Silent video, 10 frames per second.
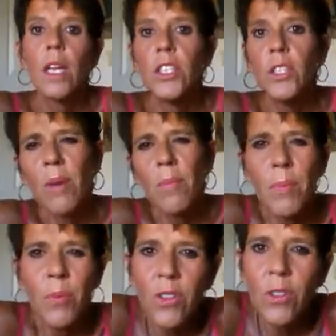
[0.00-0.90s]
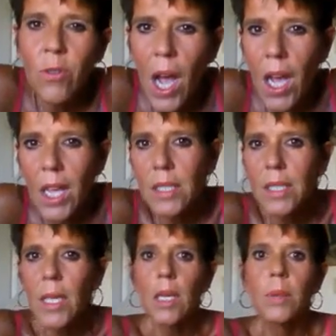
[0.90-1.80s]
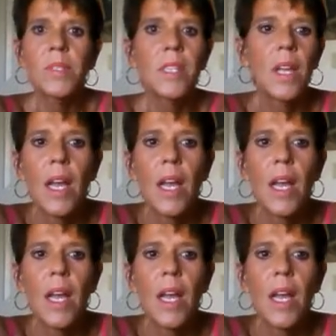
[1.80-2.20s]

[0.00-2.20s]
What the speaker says: Do you come up with new concepts?